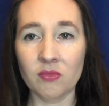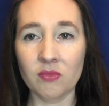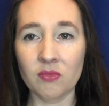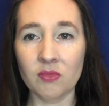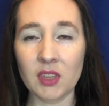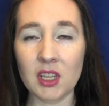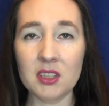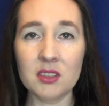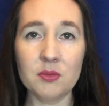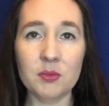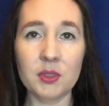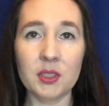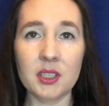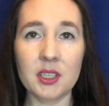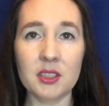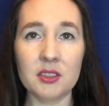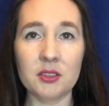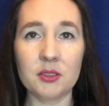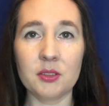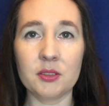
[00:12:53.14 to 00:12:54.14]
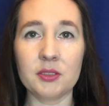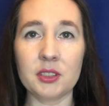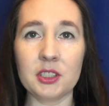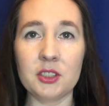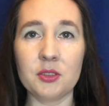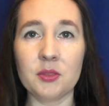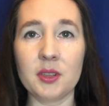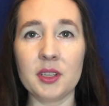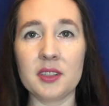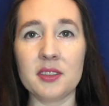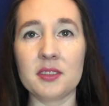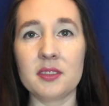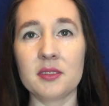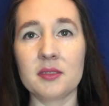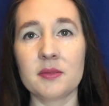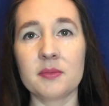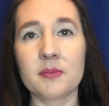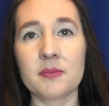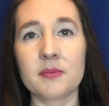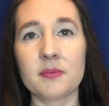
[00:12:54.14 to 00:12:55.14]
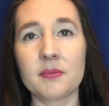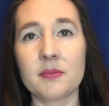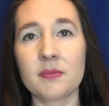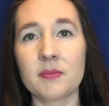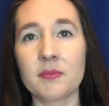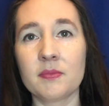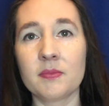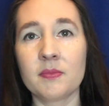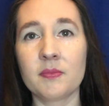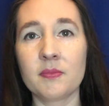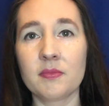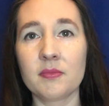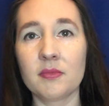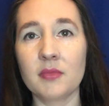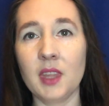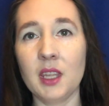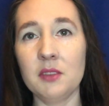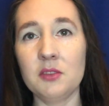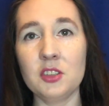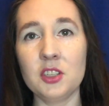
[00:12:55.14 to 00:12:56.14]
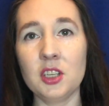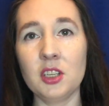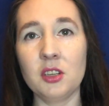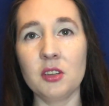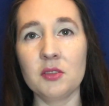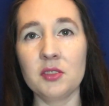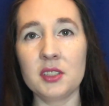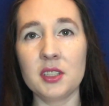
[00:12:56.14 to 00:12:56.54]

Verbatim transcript: This really is her only choice. If she goes